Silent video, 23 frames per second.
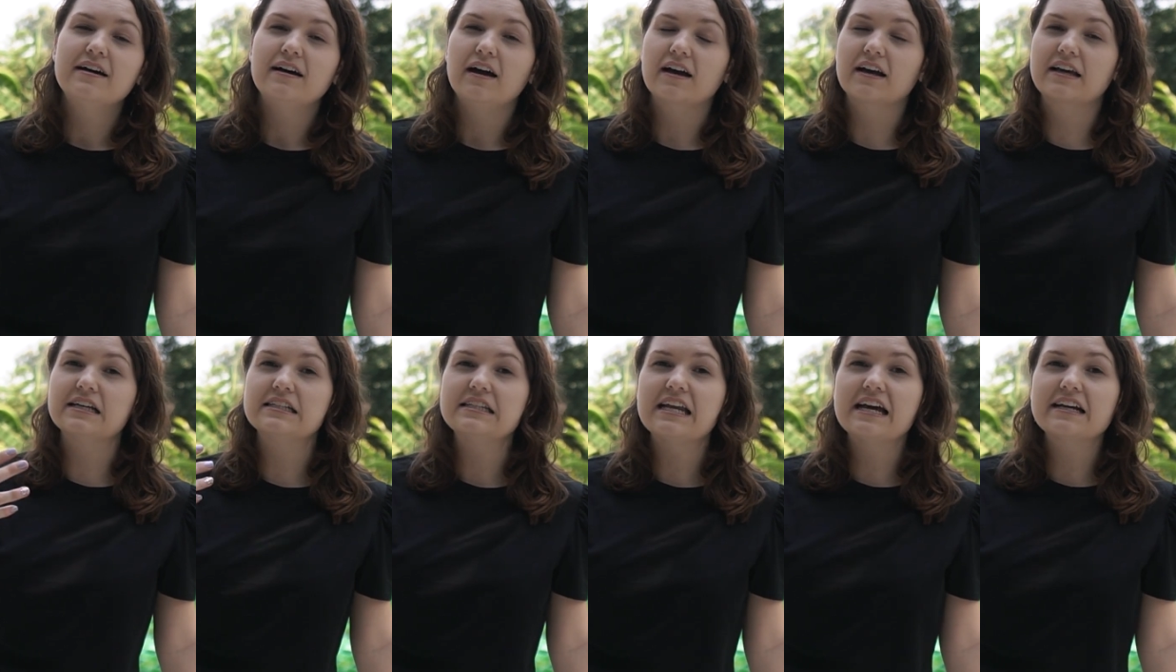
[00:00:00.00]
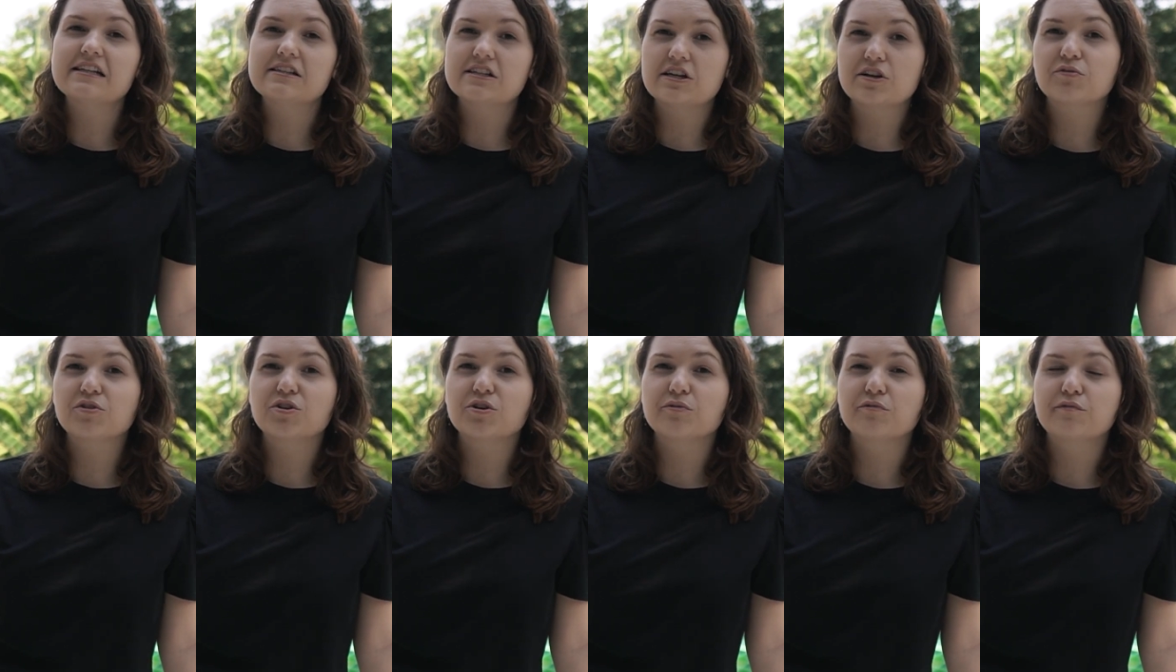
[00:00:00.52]
A connecting
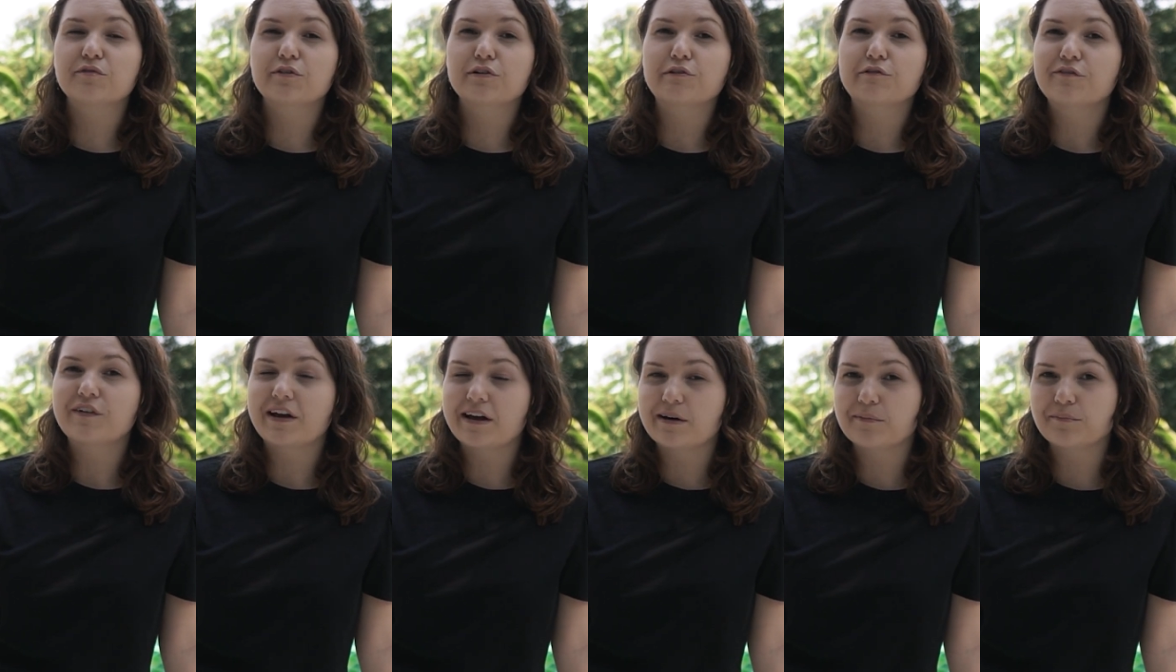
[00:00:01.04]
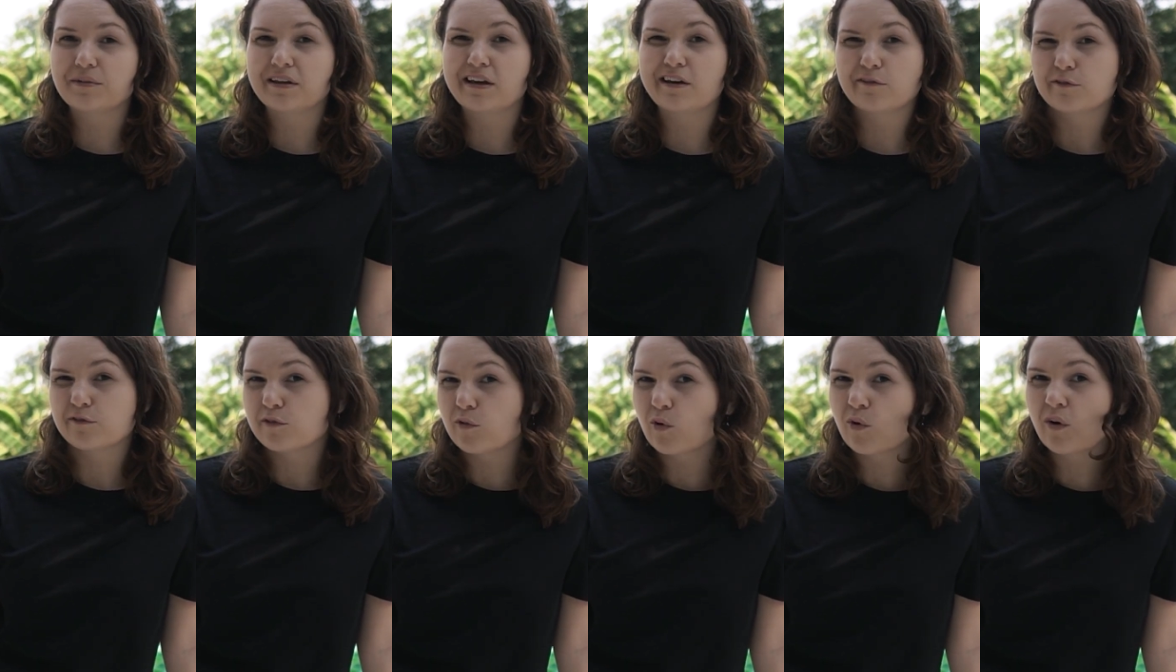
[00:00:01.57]
room for a family
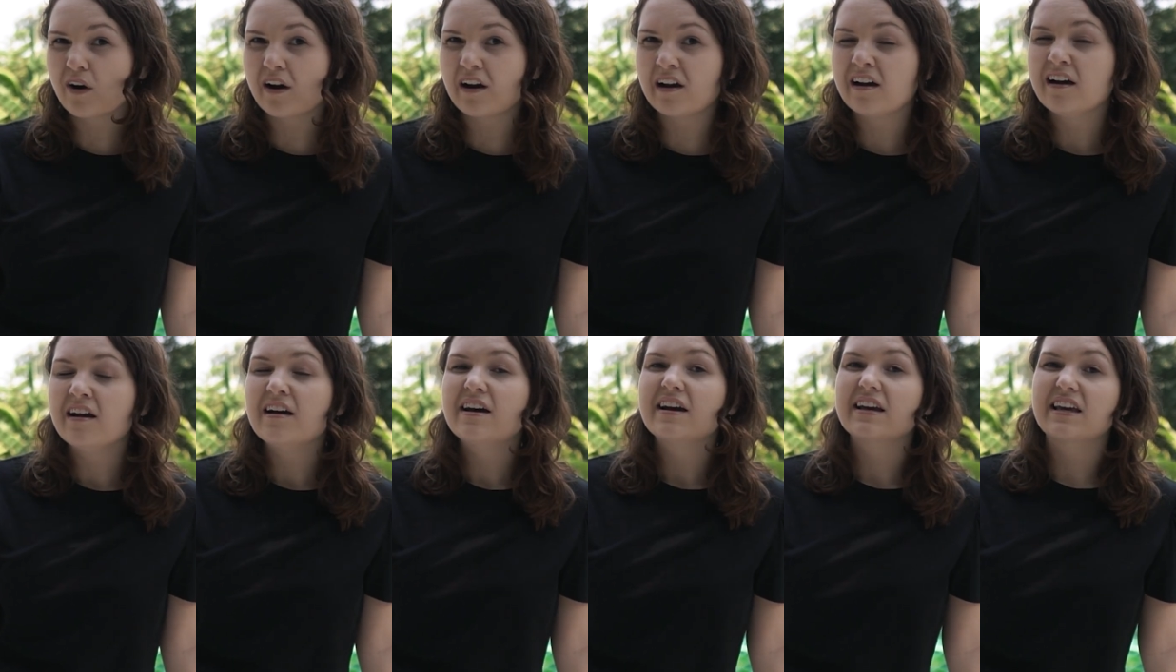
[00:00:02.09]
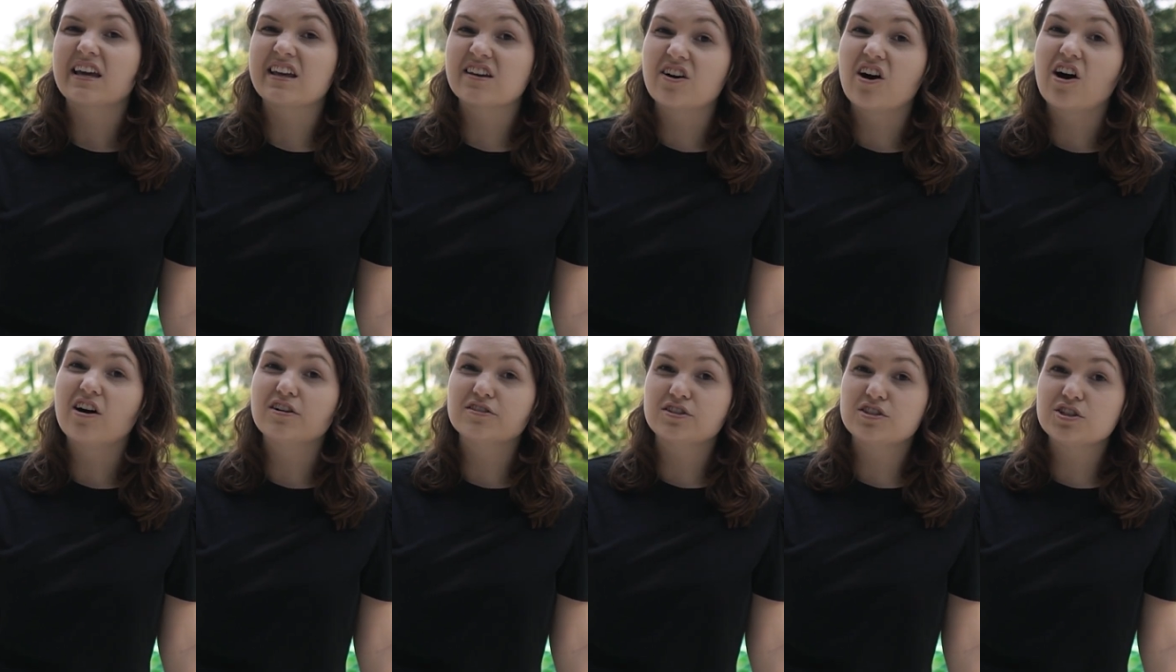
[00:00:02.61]
of 4 can
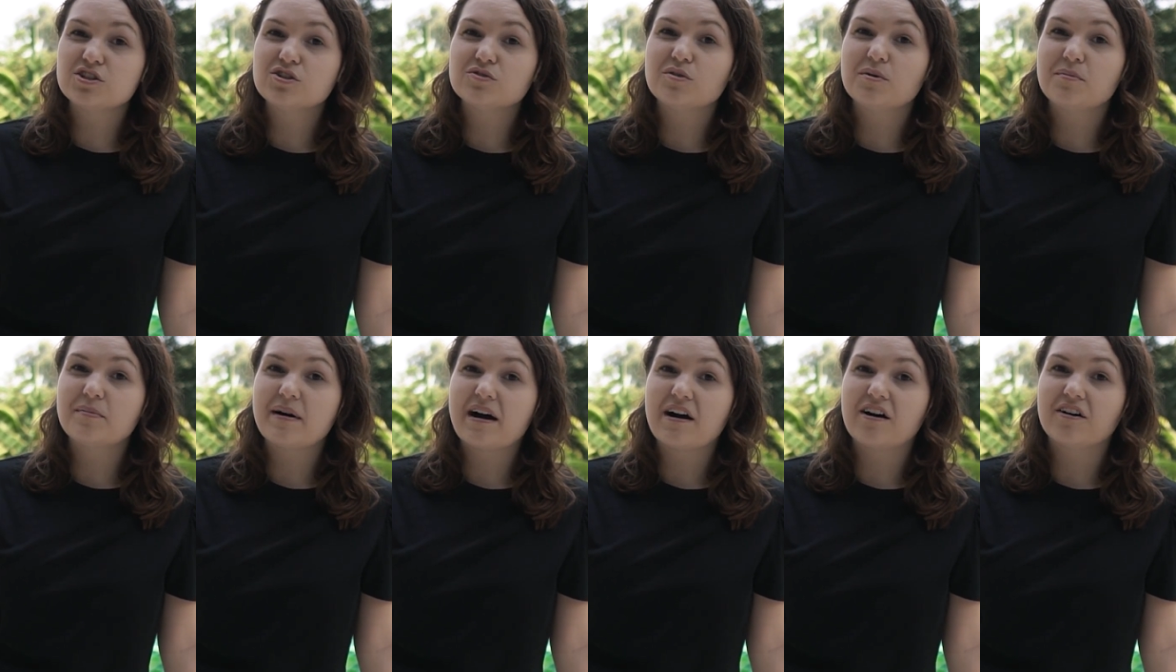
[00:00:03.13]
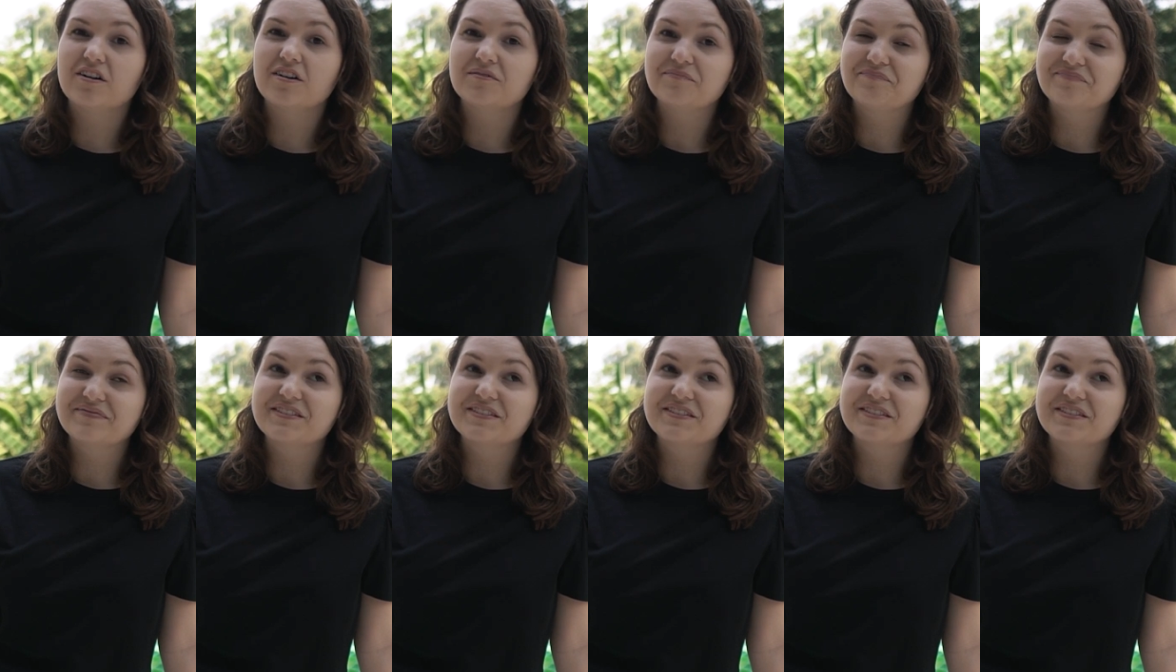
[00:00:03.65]
cost you about